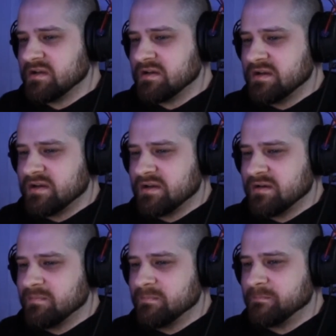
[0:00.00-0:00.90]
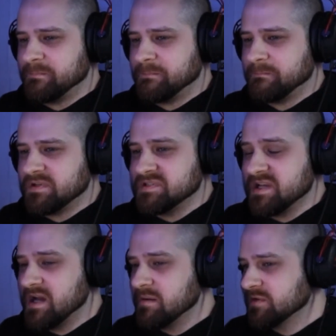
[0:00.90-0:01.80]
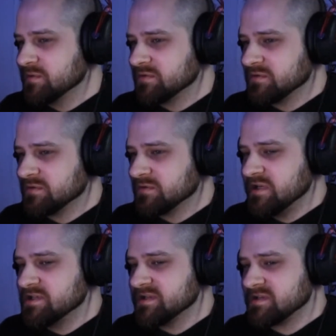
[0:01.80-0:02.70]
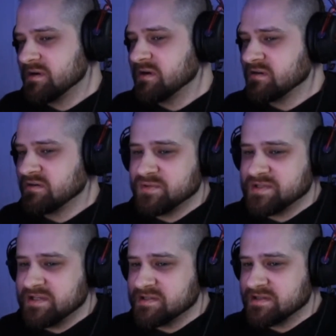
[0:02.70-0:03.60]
Um, Diablo 3 just started a new season,